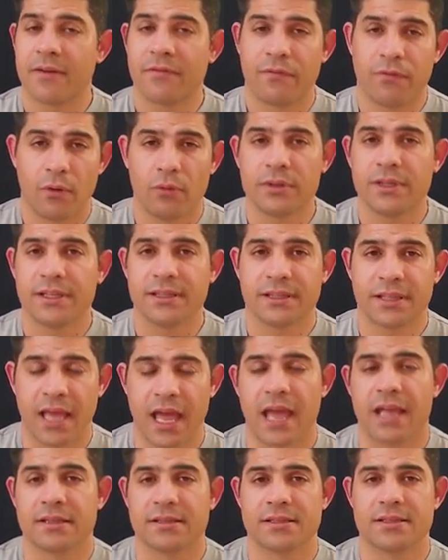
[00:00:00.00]
I'm not
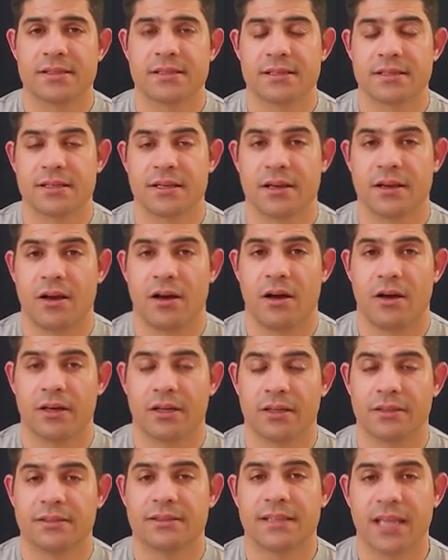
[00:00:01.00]
folding 10s
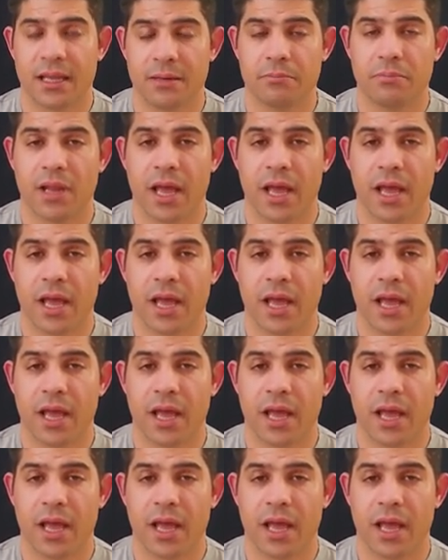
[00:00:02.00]
on a